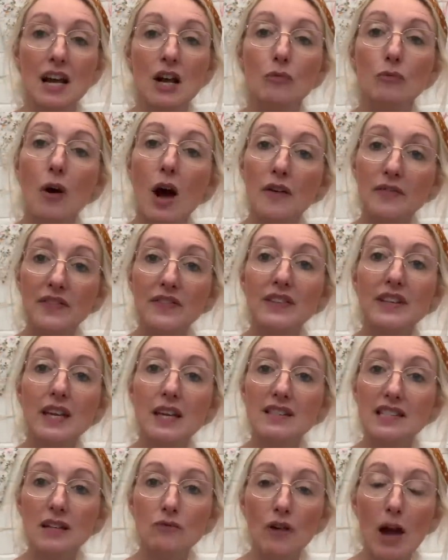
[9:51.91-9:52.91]
rather than
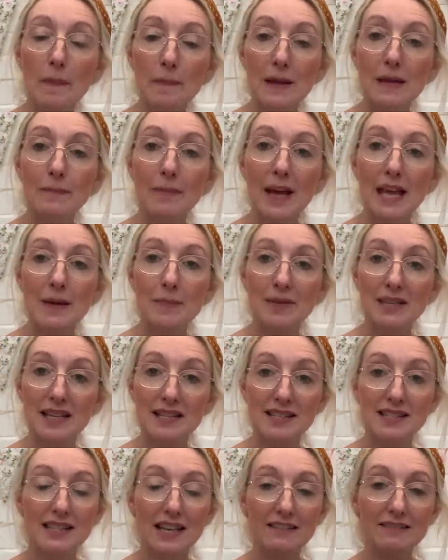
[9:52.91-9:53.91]
using wrapping paper
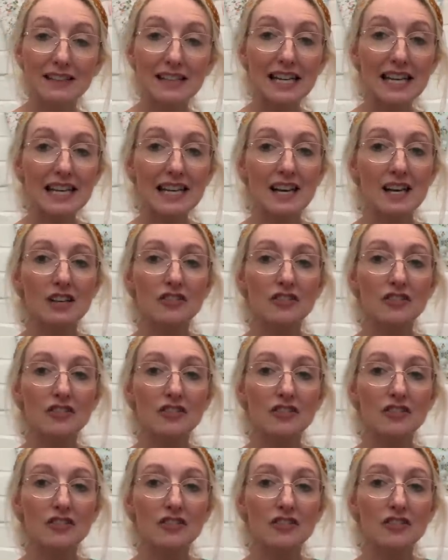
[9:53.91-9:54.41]
necessarily,